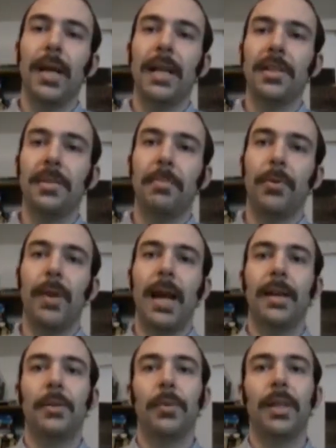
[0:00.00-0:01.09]
has a
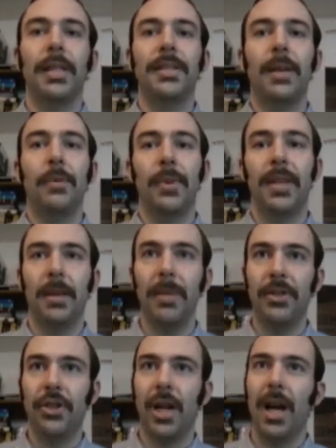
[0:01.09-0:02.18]
sporadic release date with
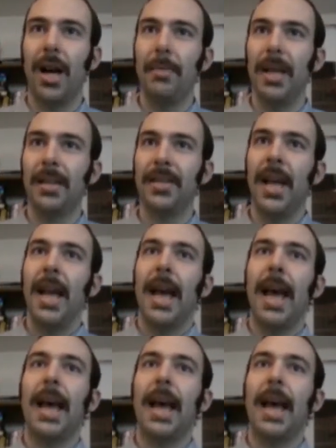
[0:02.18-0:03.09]
Image Comics.